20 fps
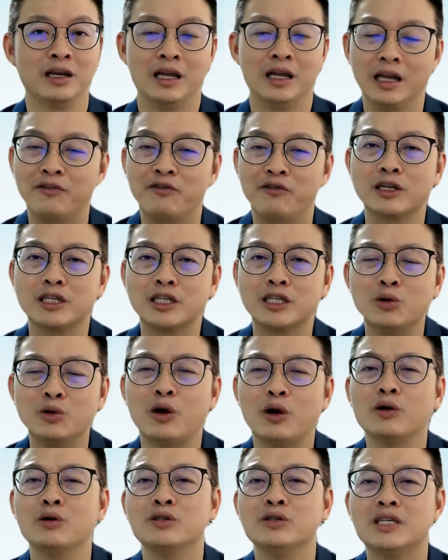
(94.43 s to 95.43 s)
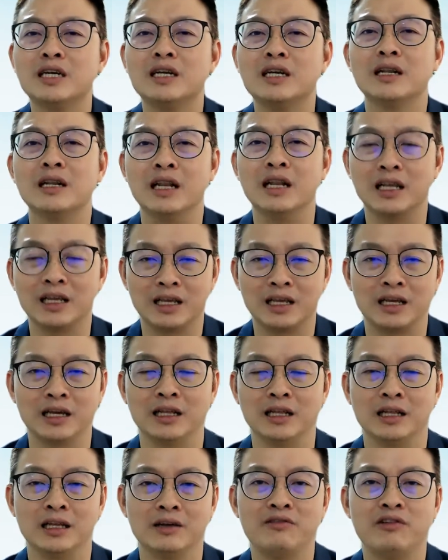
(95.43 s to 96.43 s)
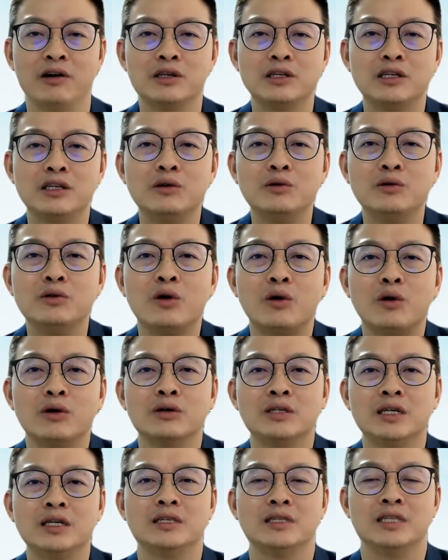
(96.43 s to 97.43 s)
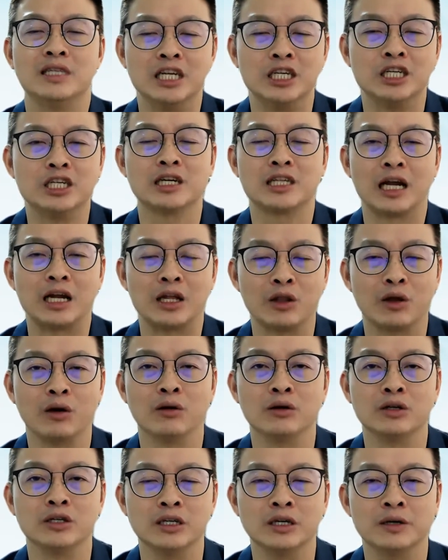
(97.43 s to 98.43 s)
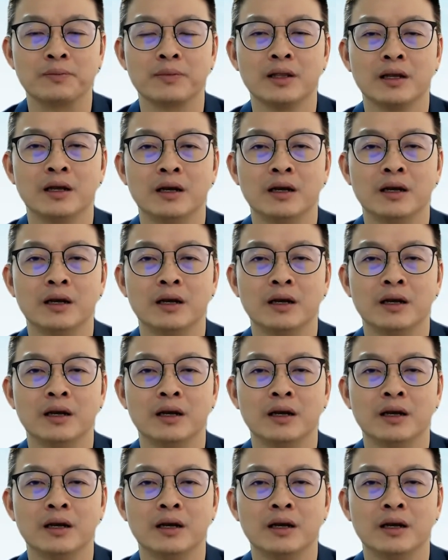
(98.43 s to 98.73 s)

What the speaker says: If you're still not using LinkedIn, if you're still not using digital technology,